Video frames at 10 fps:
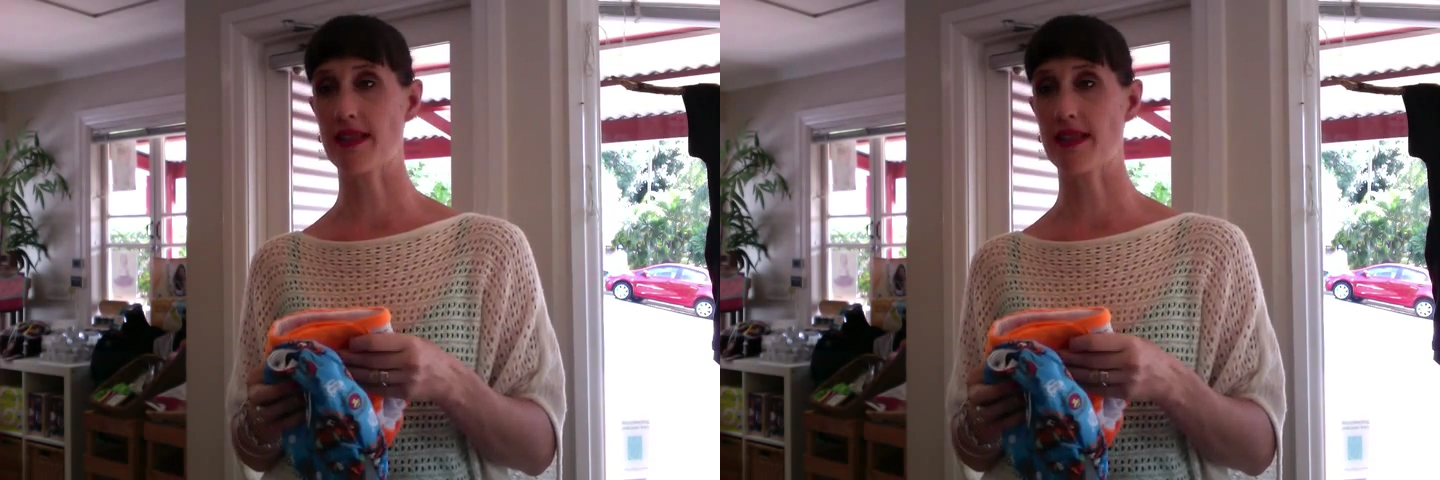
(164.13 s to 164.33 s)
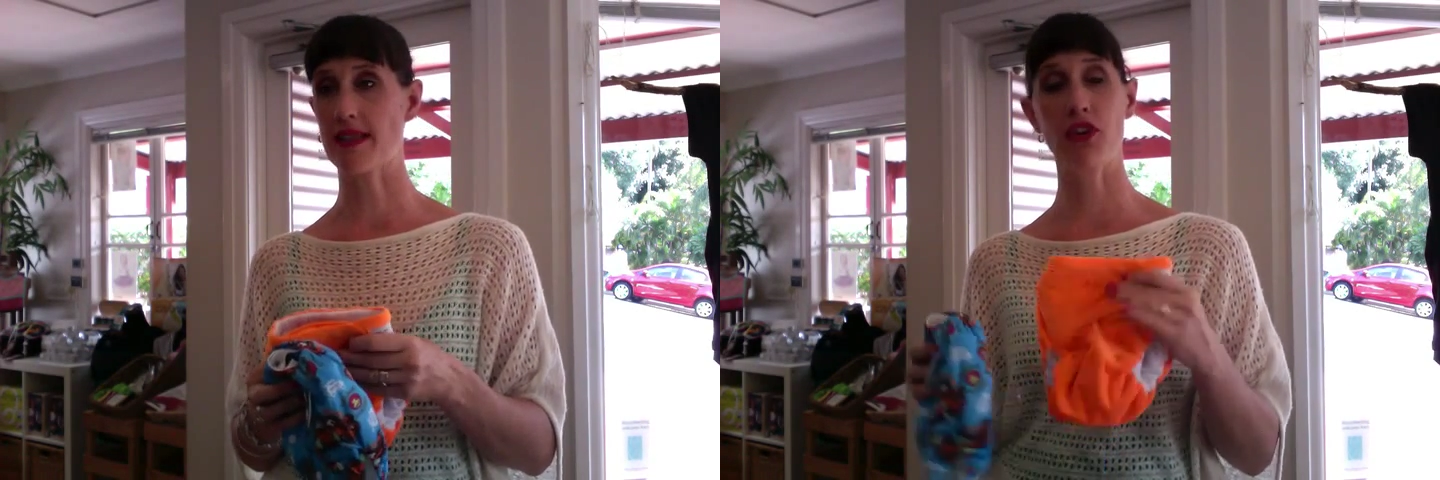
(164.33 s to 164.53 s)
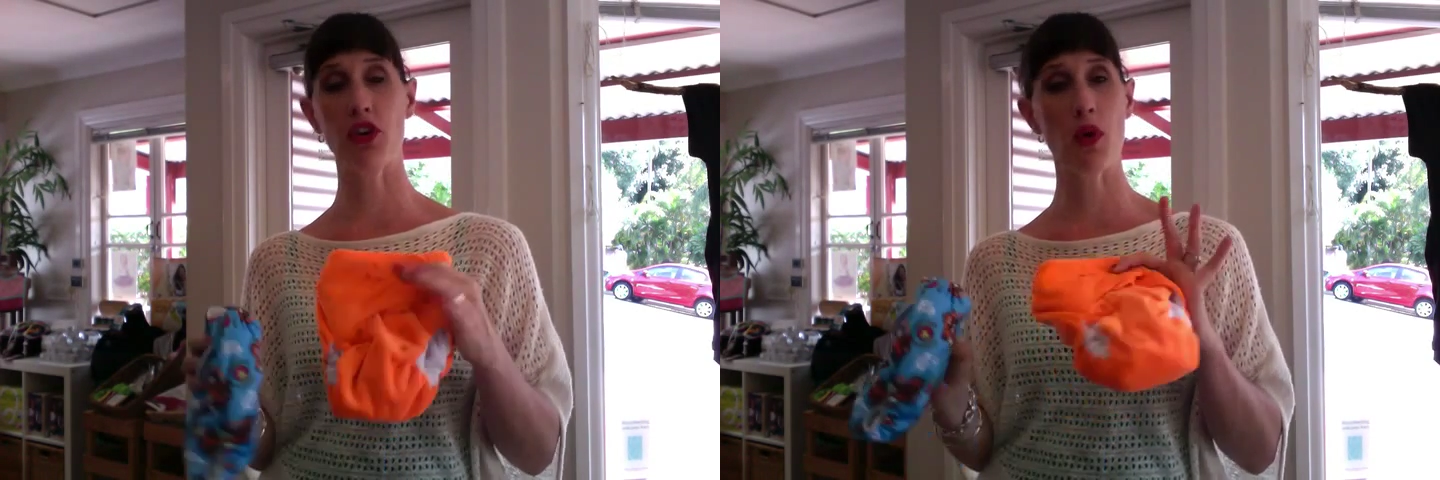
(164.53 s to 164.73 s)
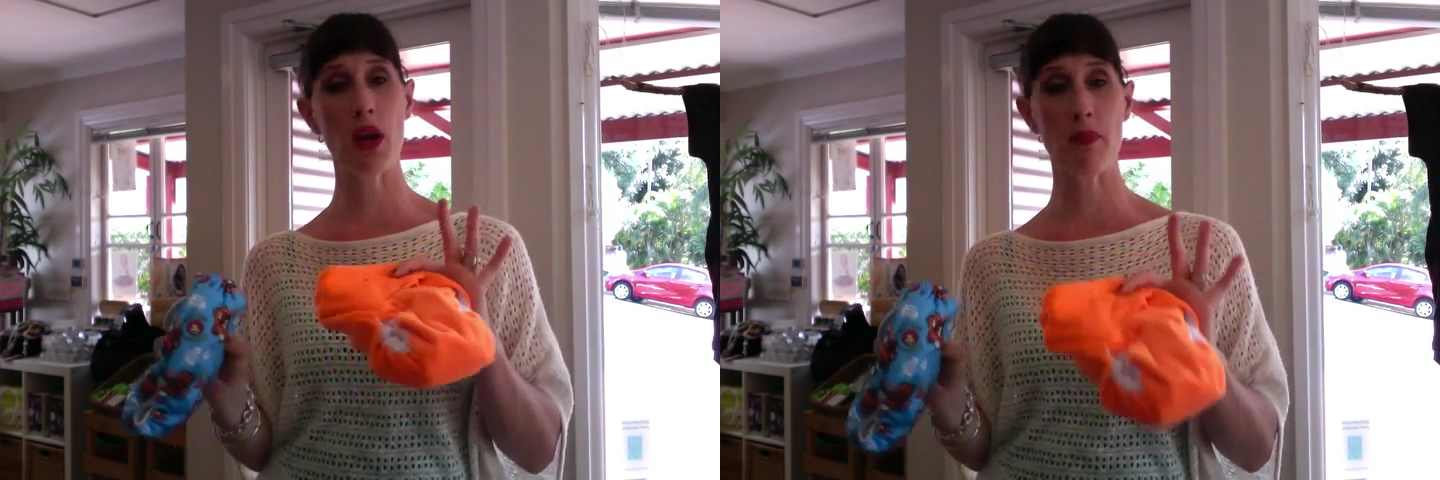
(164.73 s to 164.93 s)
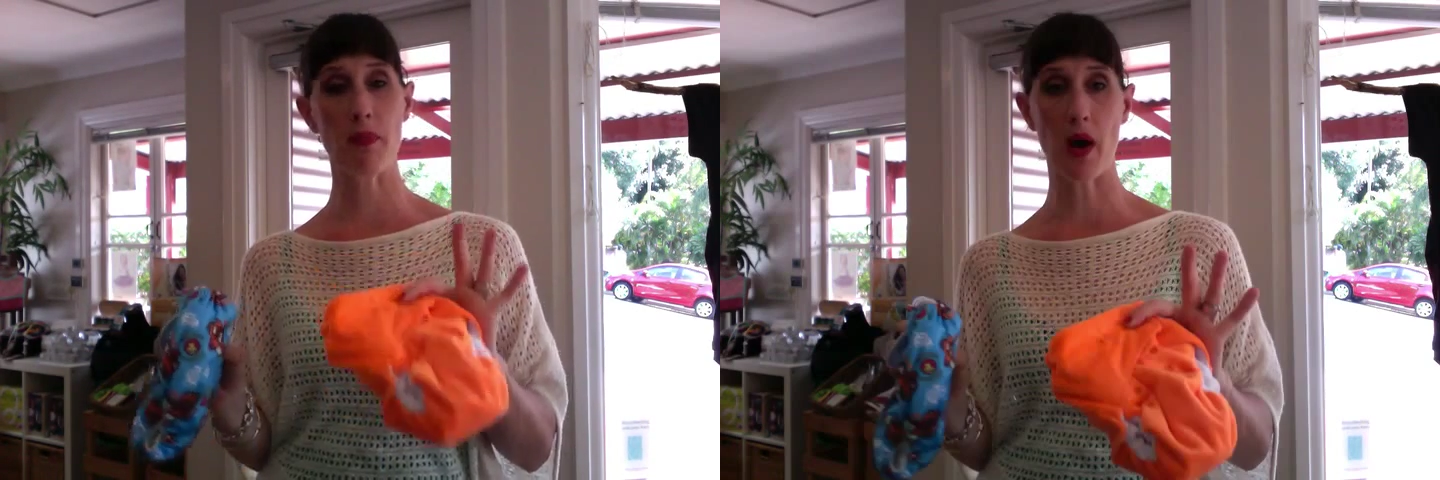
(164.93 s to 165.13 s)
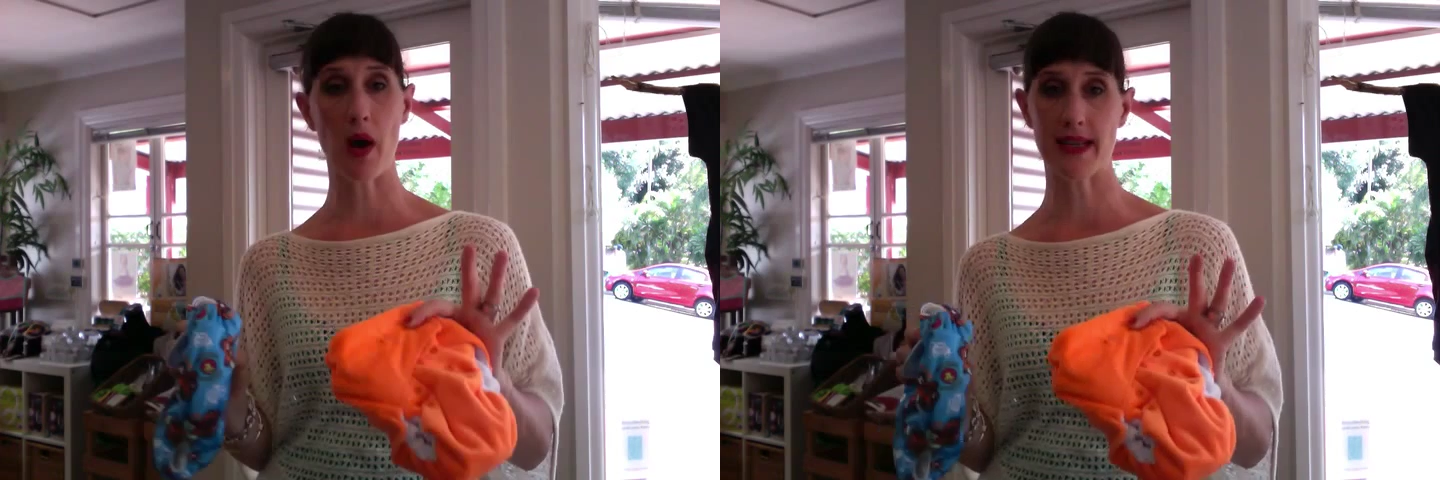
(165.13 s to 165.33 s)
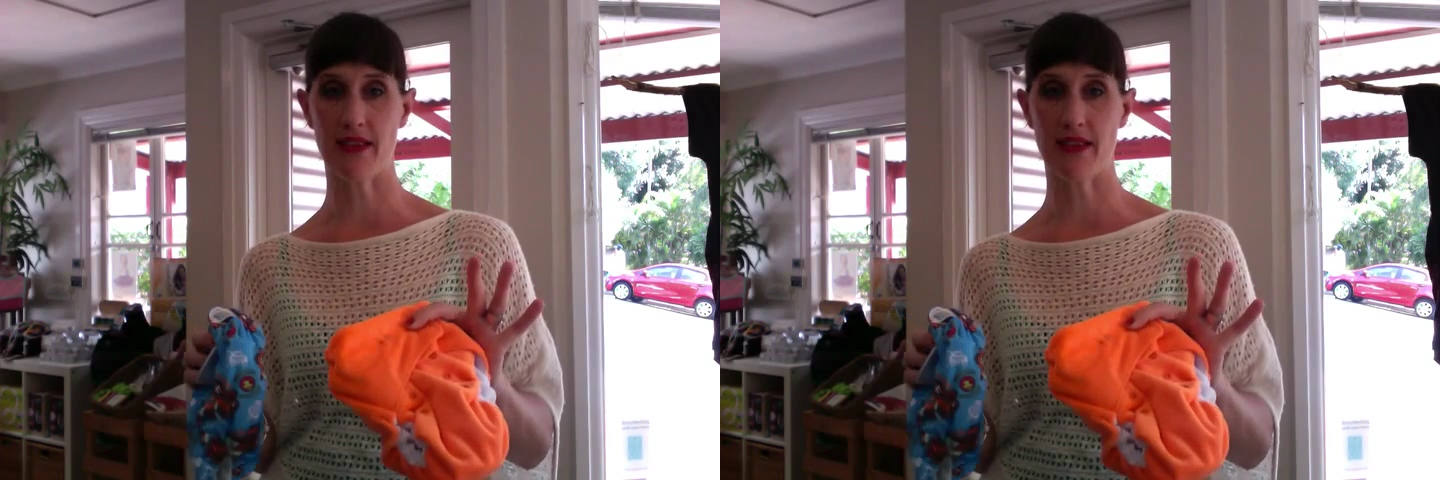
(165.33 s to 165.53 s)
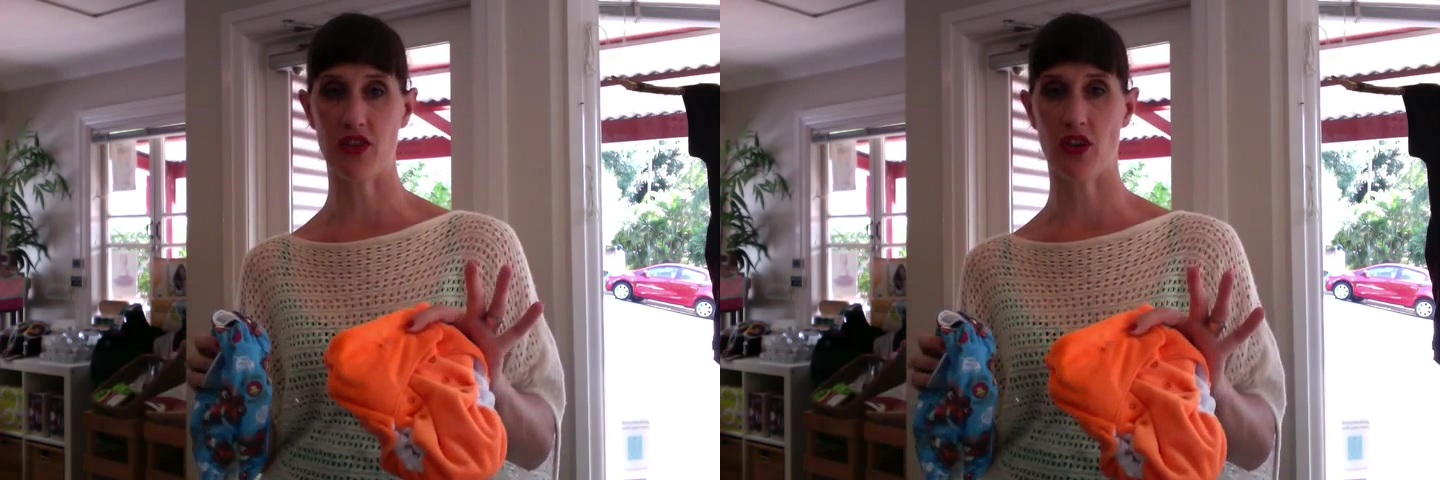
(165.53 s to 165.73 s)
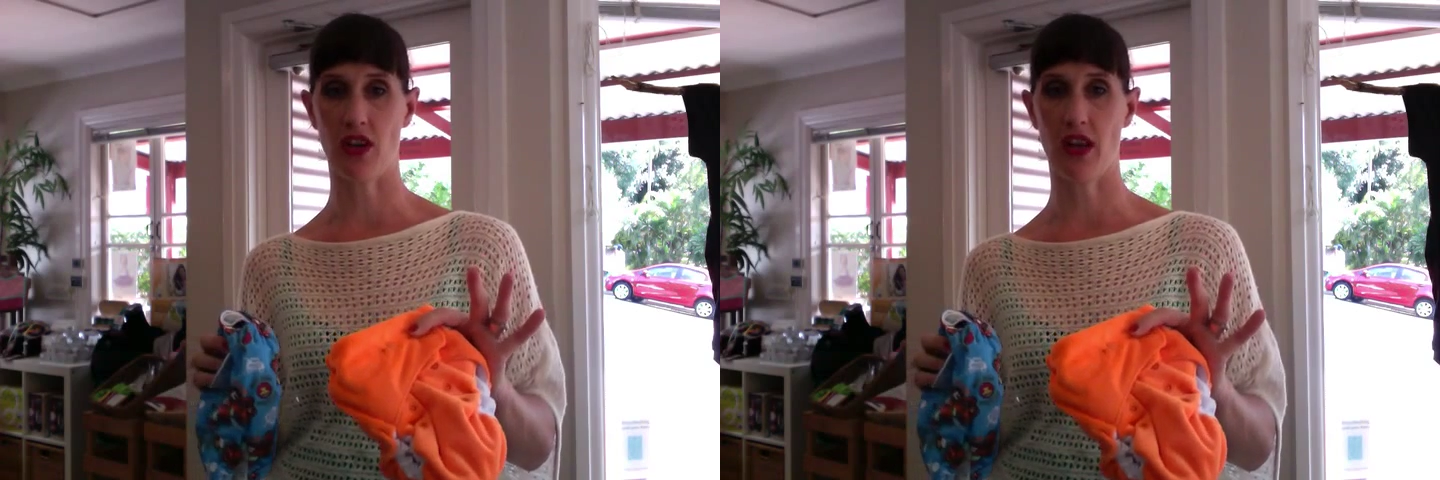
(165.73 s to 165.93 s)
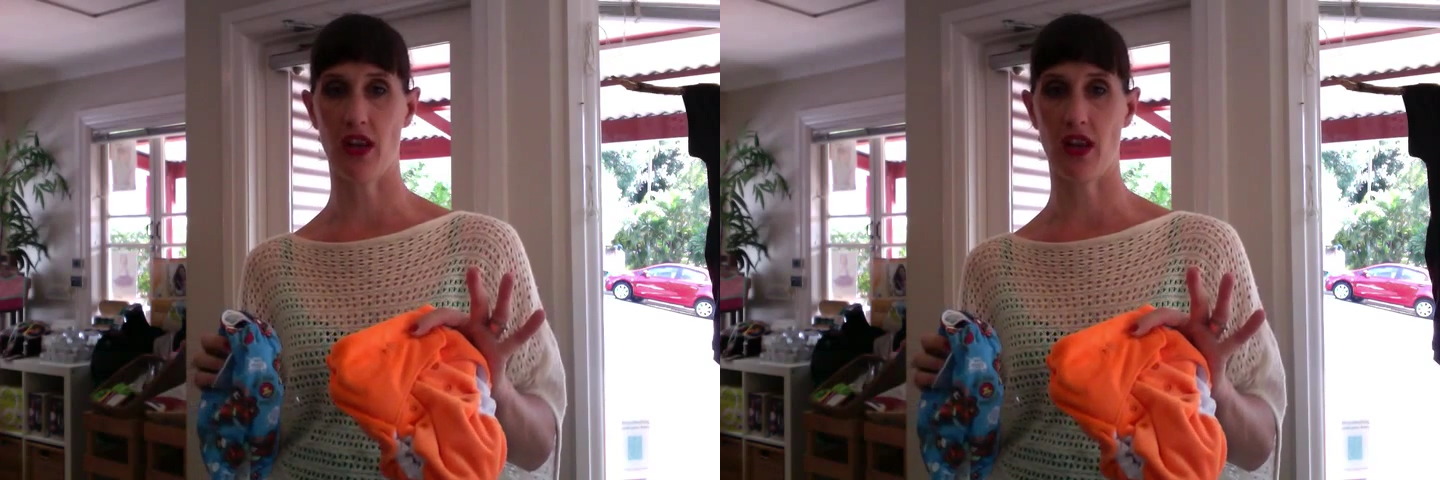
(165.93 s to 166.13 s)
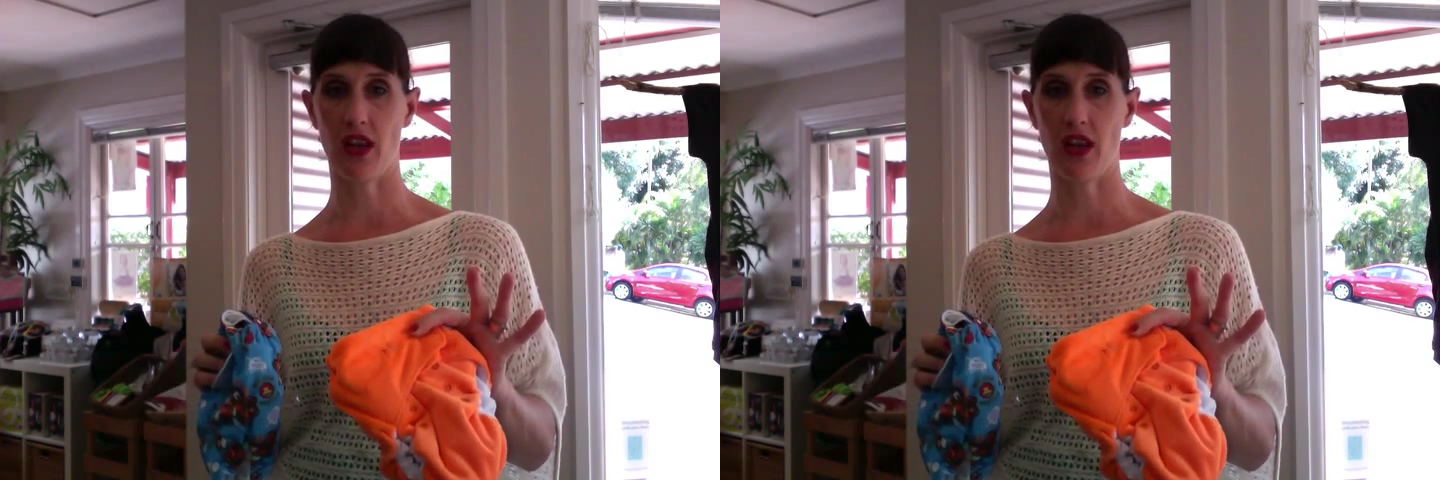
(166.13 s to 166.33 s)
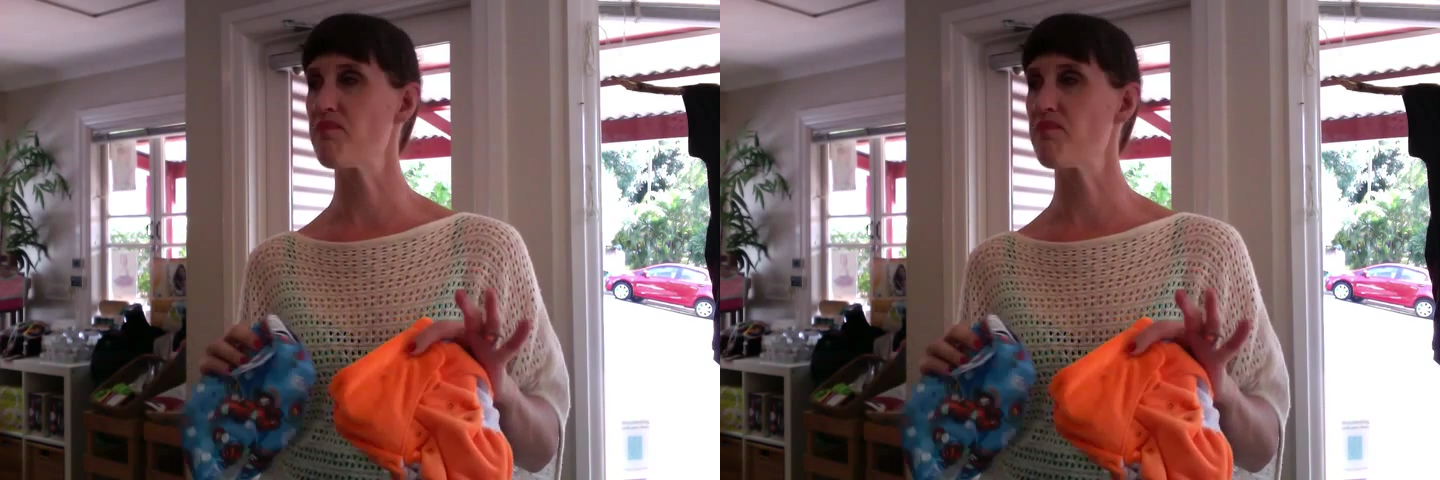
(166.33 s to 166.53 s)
So if you want to buy a $7 nappy,